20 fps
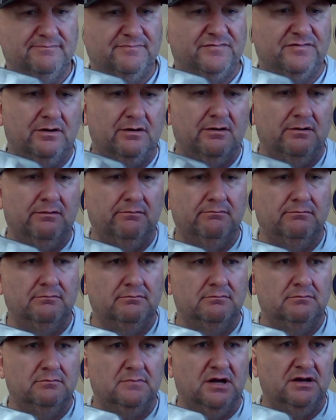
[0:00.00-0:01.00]
from
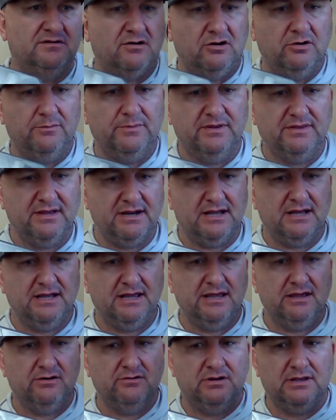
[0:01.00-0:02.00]
a tournament that I
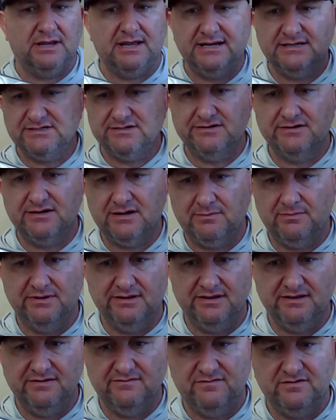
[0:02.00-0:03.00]
entered last year, I
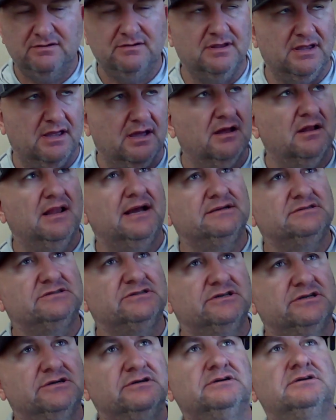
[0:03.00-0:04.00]
believe. Yeah, last
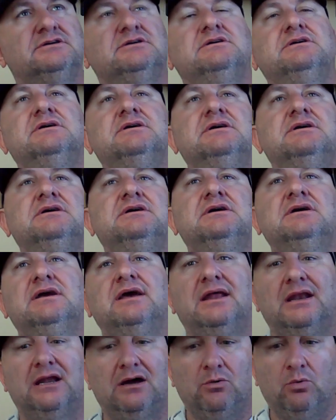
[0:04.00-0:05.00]
year.
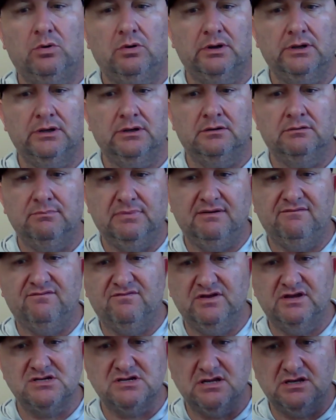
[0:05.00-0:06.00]
And I won big
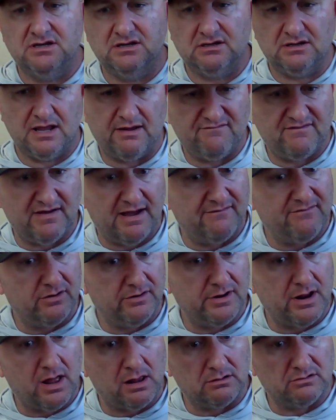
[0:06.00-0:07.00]
fish in it and got
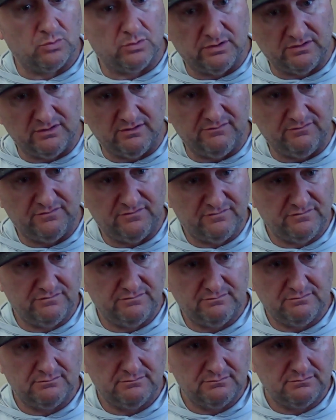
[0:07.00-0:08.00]
$500 worth of
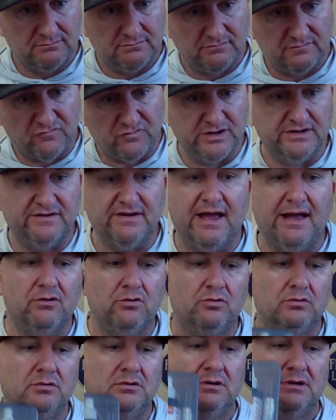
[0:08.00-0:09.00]
free
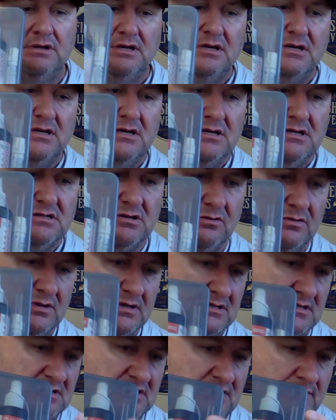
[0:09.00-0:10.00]
tackle. So
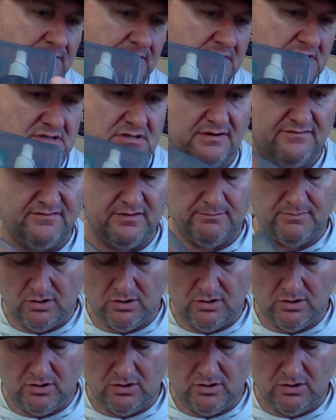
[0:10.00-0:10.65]
this is some of the stuff I